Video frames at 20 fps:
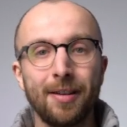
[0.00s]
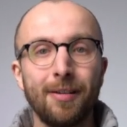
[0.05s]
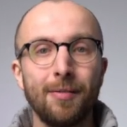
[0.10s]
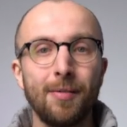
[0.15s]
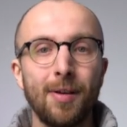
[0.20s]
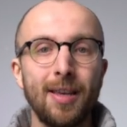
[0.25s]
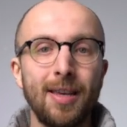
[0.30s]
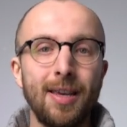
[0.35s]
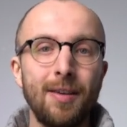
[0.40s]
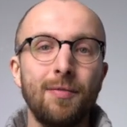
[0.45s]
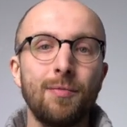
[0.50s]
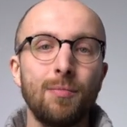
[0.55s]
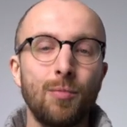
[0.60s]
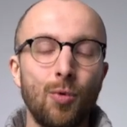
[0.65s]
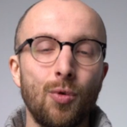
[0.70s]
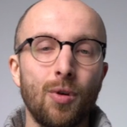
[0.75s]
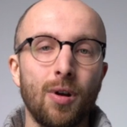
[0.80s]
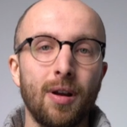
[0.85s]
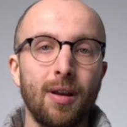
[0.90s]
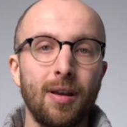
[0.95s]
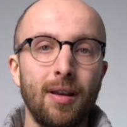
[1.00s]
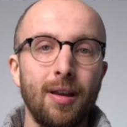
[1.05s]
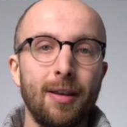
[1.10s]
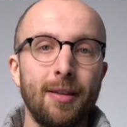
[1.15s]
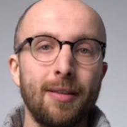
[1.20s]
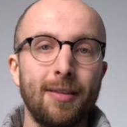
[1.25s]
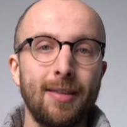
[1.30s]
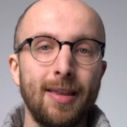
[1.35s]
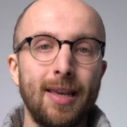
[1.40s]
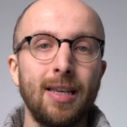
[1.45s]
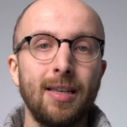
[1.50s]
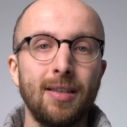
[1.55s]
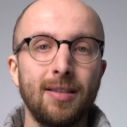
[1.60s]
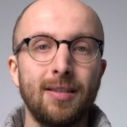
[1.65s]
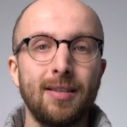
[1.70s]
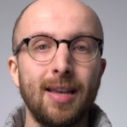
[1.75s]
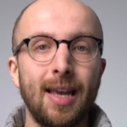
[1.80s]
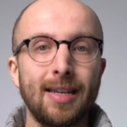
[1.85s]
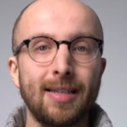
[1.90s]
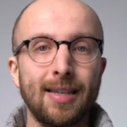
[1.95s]
there are even more
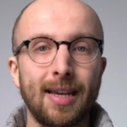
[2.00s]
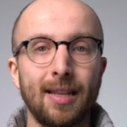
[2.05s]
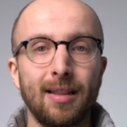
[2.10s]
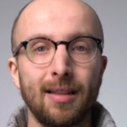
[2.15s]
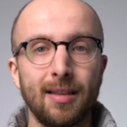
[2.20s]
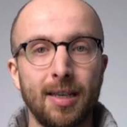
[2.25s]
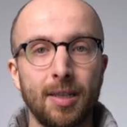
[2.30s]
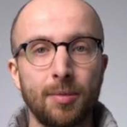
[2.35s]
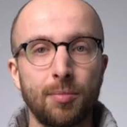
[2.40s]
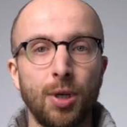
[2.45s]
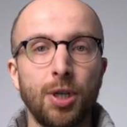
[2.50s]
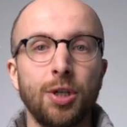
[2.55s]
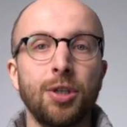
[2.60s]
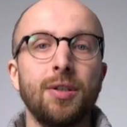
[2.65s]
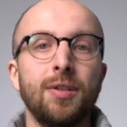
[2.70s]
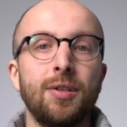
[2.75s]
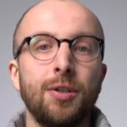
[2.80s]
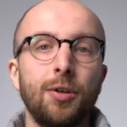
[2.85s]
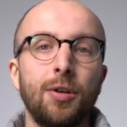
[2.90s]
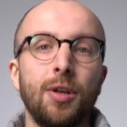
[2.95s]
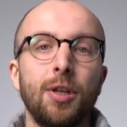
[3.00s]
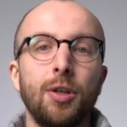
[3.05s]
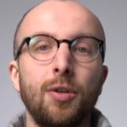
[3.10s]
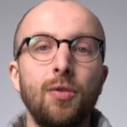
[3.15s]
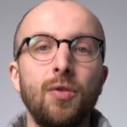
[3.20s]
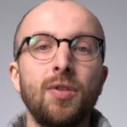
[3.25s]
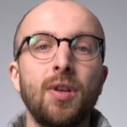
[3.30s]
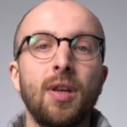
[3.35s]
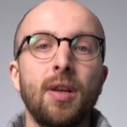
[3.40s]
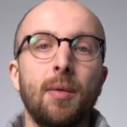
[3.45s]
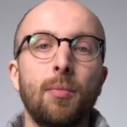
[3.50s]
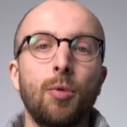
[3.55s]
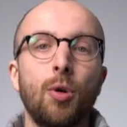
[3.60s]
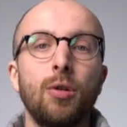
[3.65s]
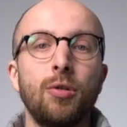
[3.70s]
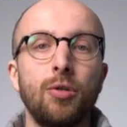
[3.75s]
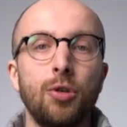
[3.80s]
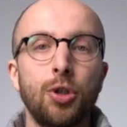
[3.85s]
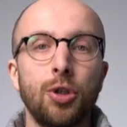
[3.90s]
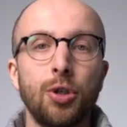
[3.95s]
things and title expressions you can use, and I'm
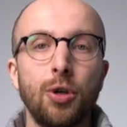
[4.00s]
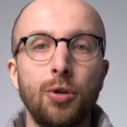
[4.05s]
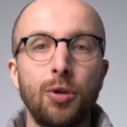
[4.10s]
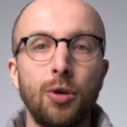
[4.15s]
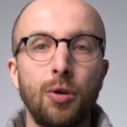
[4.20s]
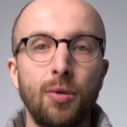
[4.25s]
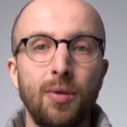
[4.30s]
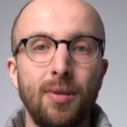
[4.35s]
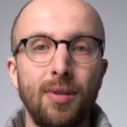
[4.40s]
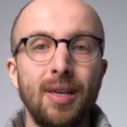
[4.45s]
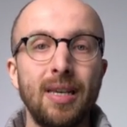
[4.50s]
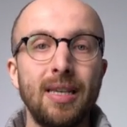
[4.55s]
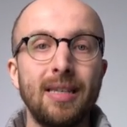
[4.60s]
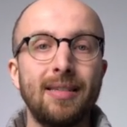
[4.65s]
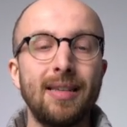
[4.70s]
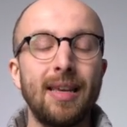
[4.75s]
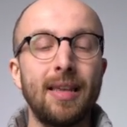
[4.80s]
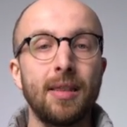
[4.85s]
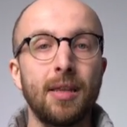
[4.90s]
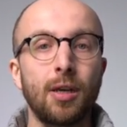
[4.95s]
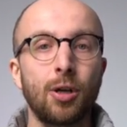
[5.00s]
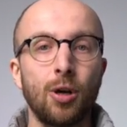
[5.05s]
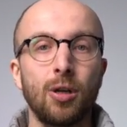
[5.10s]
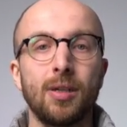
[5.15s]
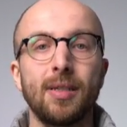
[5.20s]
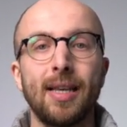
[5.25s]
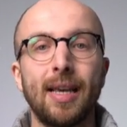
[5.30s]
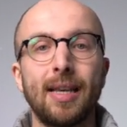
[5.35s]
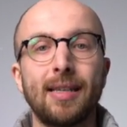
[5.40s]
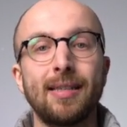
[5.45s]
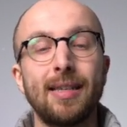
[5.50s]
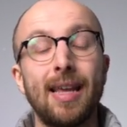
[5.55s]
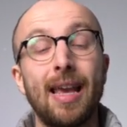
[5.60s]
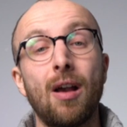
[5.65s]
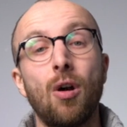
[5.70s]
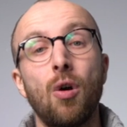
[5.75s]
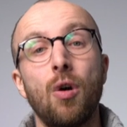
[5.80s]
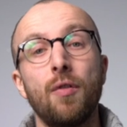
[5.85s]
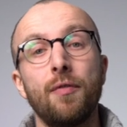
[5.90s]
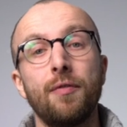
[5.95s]
going to show you these in the context
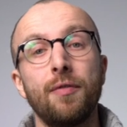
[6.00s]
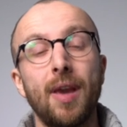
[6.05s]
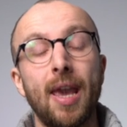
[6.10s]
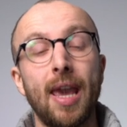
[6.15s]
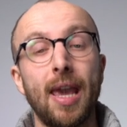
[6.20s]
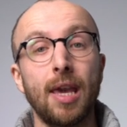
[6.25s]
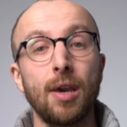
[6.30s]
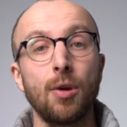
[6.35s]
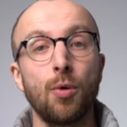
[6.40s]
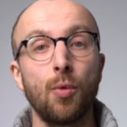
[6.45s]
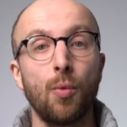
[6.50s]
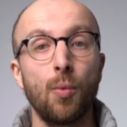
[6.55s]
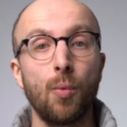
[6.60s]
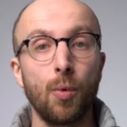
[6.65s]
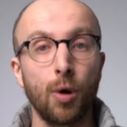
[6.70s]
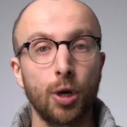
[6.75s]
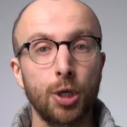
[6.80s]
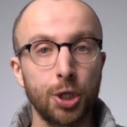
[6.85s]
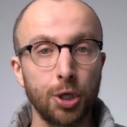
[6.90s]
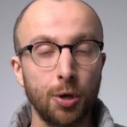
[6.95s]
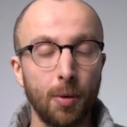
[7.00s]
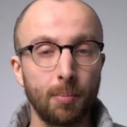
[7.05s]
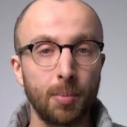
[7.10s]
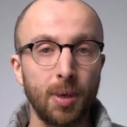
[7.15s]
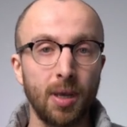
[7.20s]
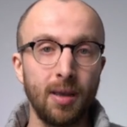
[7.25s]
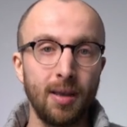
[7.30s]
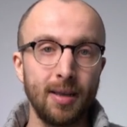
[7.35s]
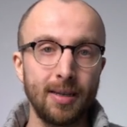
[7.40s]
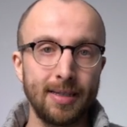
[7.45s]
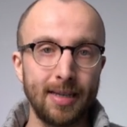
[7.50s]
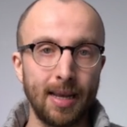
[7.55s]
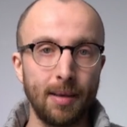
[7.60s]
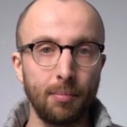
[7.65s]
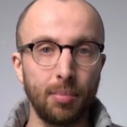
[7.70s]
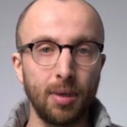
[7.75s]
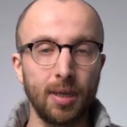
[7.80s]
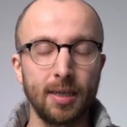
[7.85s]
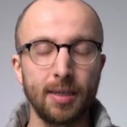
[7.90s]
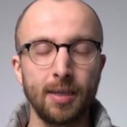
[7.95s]
of a workshop
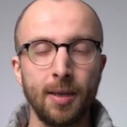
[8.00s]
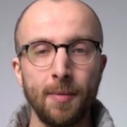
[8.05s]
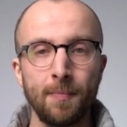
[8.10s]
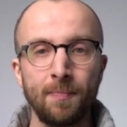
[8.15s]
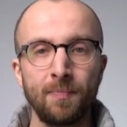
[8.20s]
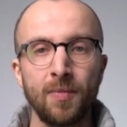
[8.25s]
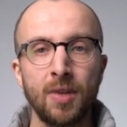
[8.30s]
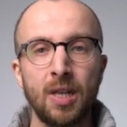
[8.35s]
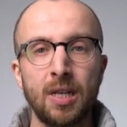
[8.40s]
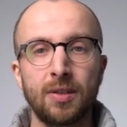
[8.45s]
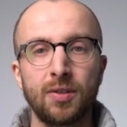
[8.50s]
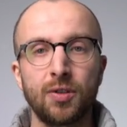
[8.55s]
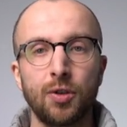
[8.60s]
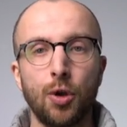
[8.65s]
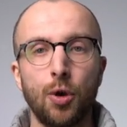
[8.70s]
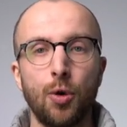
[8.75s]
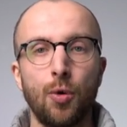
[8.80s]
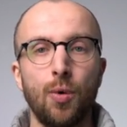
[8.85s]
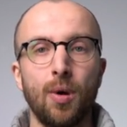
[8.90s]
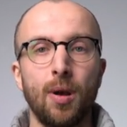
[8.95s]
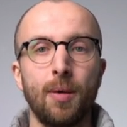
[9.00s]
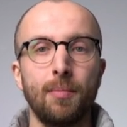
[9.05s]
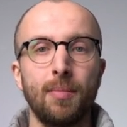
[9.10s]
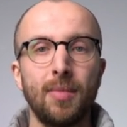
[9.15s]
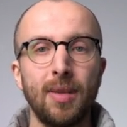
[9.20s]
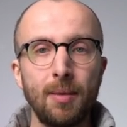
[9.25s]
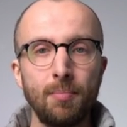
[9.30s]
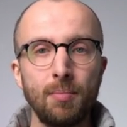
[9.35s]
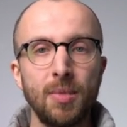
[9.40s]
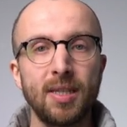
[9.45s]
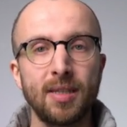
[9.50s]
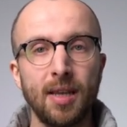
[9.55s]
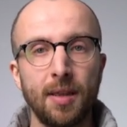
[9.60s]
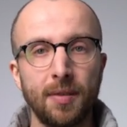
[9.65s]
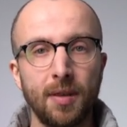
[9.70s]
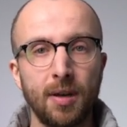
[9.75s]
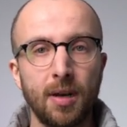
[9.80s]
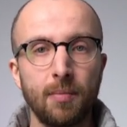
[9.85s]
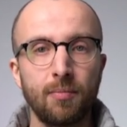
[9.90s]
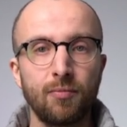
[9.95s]
template. So um, let me
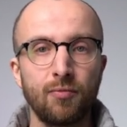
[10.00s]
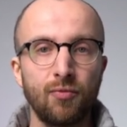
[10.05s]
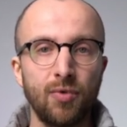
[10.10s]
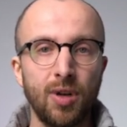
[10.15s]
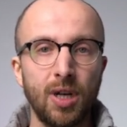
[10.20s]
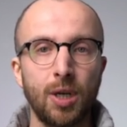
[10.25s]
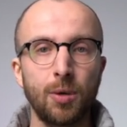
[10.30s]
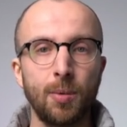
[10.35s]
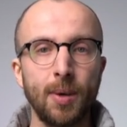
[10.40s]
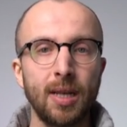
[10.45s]
set that up really